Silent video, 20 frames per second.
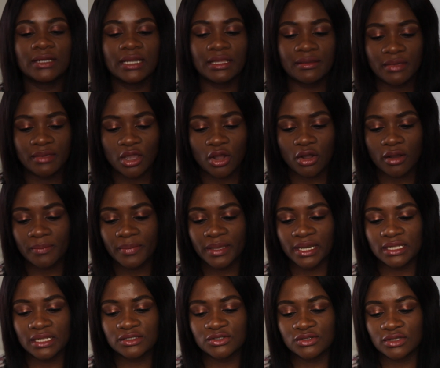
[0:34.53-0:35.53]
let me
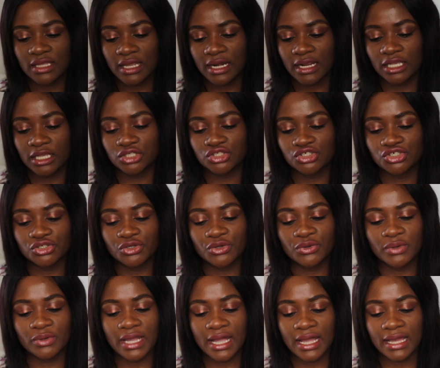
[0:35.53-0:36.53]
open it so that I can show
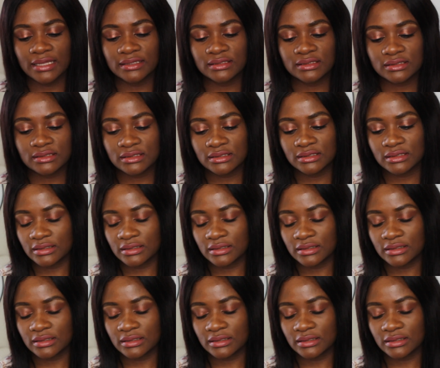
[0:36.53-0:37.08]
you guys